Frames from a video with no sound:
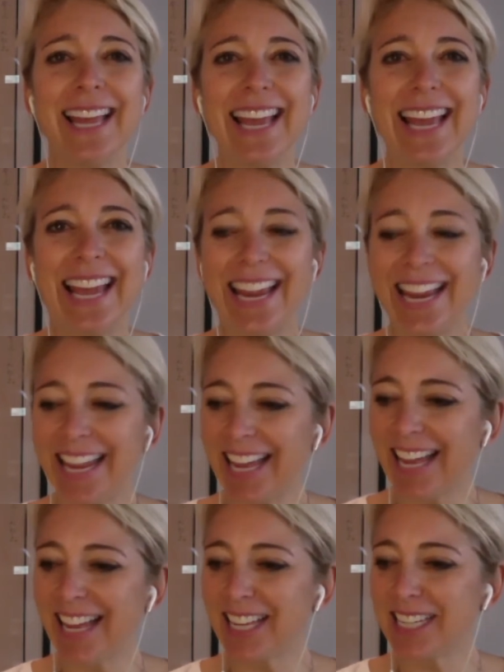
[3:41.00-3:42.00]

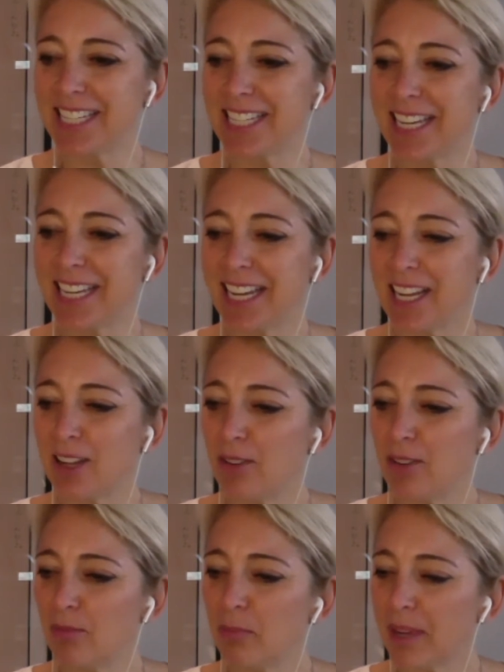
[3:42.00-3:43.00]

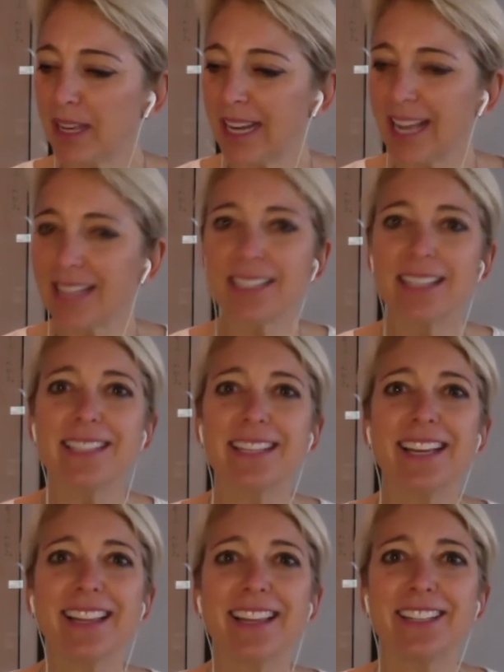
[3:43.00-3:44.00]
But as I
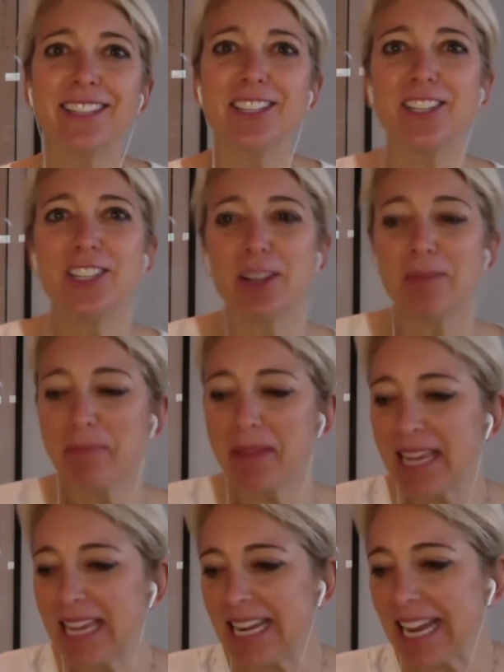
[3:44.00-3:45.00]
said, let's jump
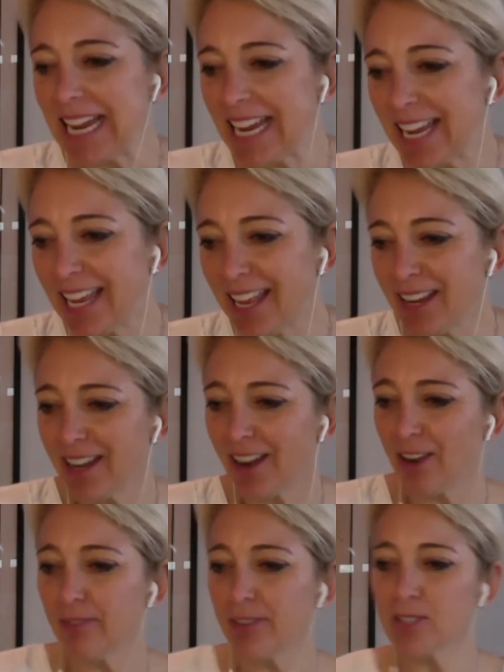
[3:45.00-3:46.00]
in. And our
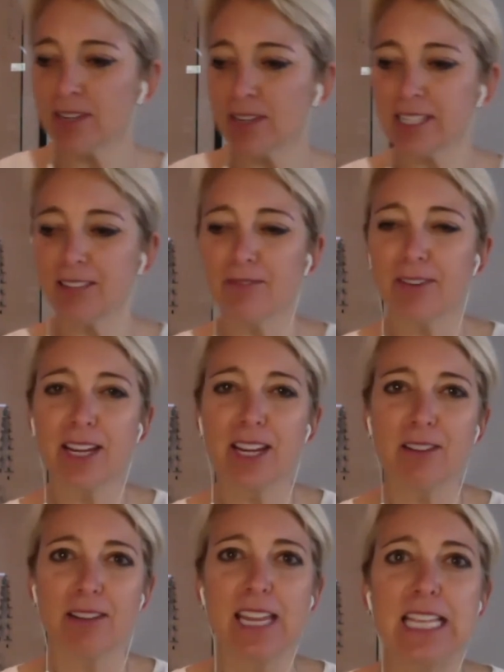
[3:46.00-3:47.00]
first question for
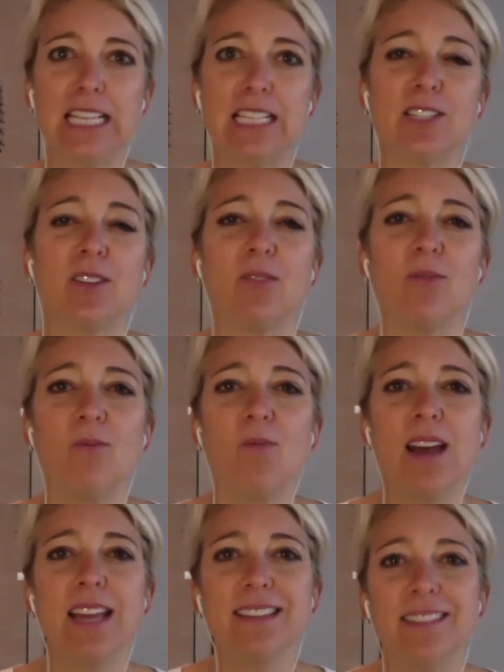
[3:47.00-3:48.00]
you is,
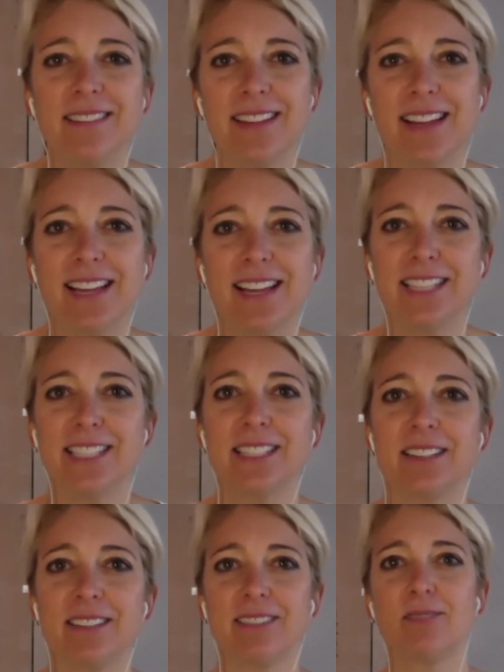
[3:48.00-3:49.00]
what does
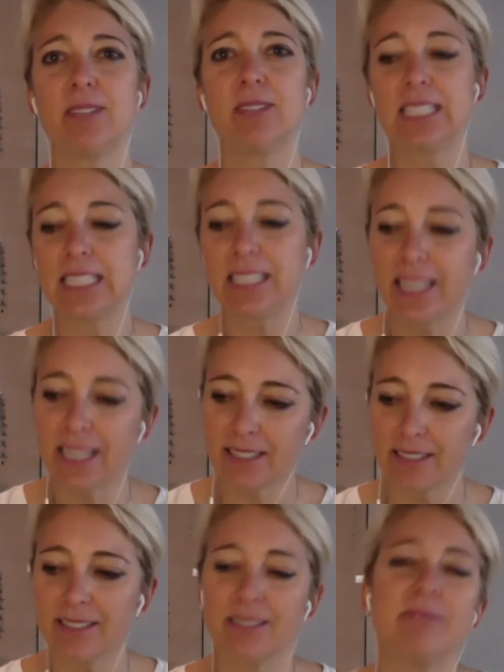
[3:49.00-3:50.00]

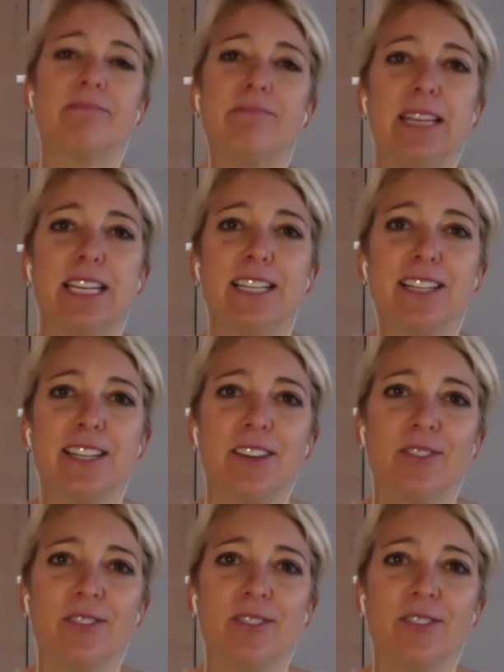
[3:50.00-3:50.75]
resilience mean to you?